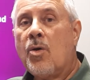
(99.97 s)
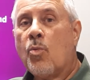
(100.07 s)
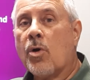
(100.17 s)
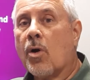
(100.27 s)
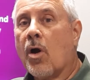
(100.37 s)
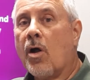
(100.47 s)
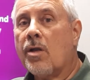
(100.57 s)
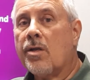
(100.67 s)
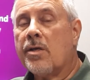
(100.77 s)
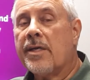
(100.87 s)
We're
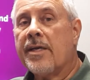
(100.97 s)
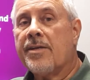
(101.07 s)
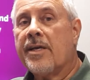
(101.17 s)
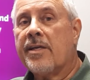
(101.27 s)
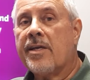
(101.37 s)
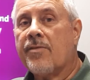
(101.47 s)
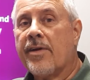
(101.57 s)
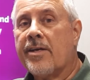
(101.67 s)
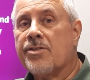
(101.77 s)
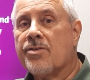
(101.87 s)
all looking at taking
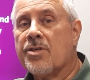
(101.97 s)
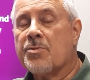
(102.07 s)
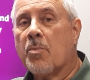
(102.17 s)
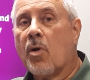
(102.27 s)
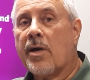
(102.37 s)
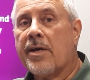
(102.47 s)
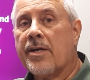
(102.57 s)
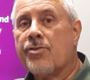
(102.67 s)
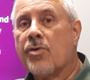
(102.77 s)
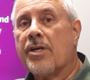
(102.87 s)
advantage of this market
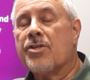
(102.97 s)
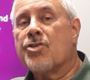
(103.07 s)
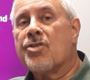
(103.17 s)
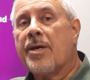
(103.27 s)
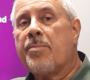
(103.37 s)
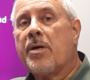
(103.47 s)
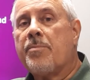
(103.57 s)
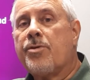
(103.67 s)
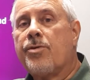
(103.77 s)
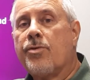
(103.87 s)
and trying to step
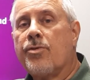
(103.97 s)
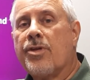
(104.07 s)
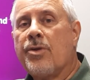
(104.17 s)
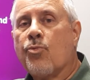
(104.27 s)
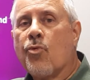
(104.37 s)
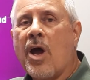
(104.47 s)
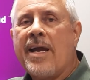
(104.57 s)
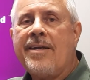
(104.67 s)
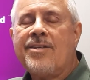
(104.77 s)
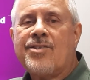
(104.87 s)
up to the
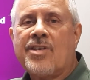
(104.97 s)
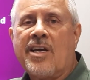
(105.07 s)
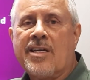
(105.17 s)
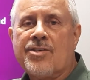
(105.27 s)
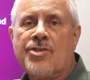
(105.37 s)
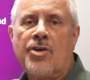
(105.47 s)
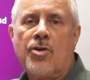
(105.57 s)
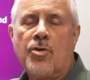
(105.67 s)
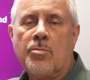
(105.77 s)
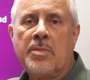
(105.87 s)
right-sized
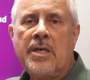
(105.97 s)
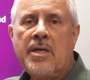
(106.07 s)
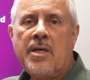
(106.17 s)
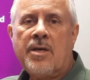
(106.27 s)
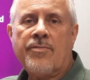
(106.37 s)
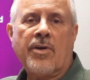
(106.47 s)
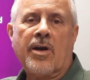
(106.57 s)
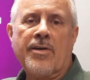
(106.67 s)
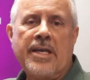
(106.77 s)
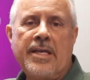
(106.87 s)
home for
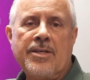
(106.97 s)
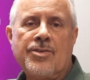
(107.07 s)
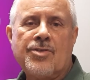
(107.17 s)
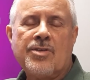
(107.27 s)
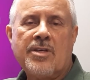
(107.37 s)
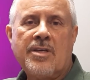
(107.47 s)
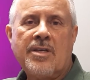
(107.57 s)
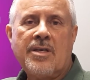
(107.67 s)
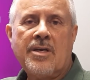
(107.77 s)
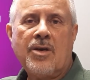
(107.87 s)
our needs
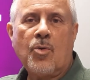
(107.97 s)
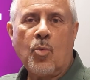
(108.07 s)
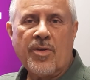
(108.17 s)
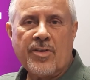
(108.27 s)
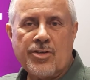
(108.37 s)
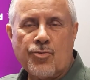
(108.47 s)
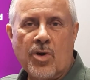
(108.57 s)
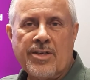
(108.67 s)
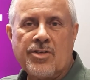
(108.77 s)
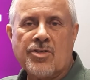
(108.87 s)
with these
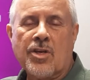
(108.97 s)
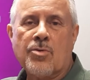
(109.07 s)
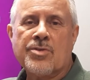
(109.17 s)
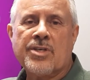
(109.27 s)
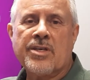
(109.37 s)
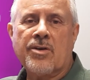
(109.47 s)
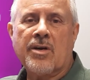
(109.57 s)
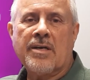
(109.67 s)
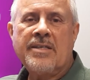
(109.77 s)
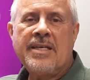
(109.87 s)
rates as low as they are.